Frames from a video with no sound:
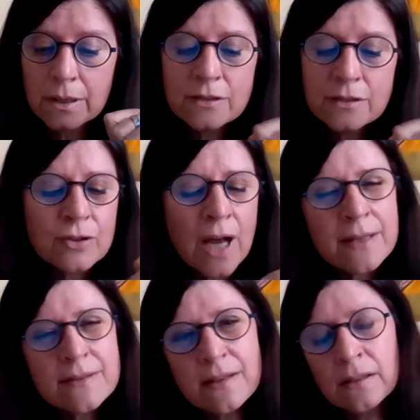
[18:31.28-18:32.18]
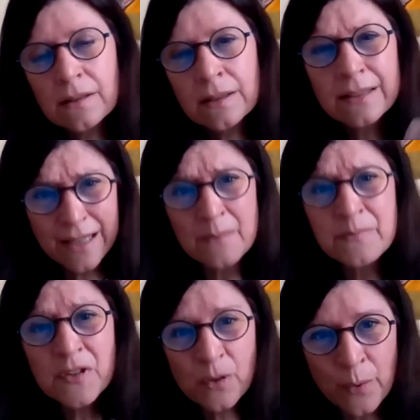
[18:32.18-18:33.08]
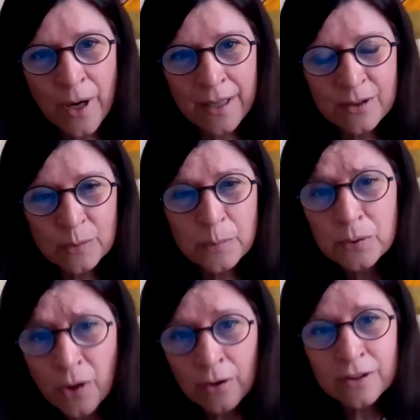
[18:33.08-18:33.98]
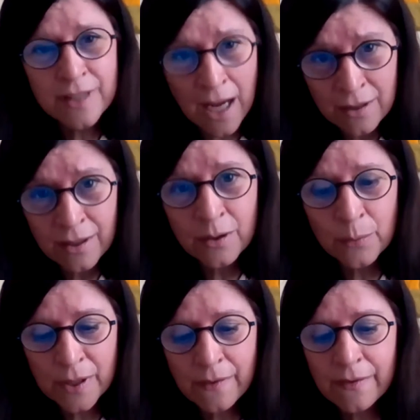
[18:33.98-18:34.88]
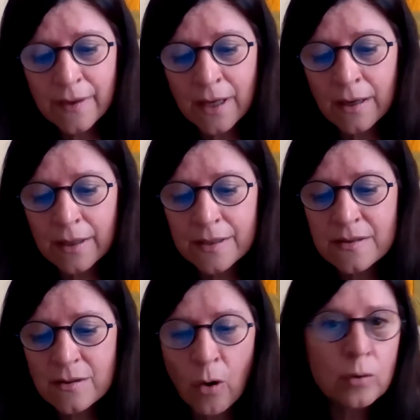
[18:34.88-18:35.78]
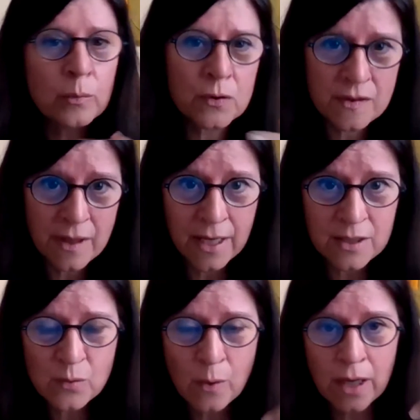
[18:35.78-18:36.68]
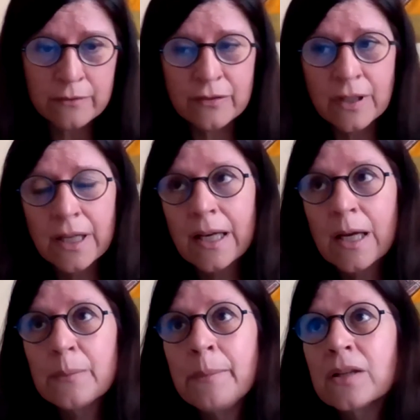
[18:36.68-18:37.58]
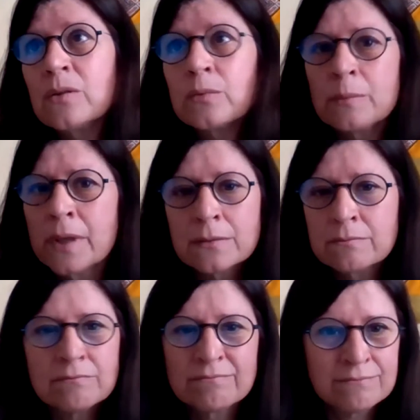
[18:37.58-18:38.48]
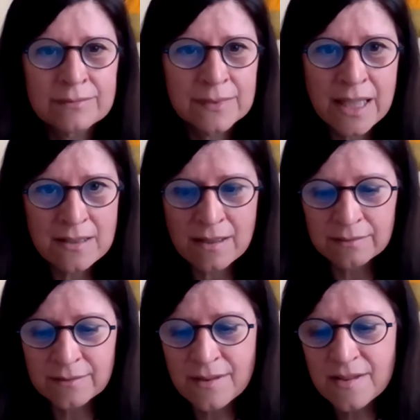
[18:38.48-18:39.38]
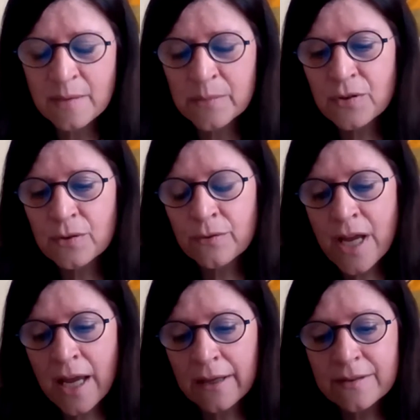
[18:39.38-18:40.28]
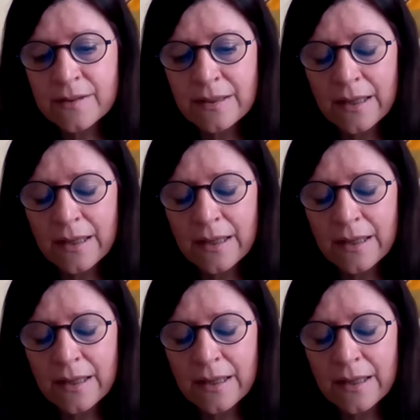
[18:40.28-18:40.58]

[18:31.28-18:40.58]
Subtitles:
he tries in a clumsy way to put on a dialogue with his almost ex-wife, but the woman doesn't seem to react.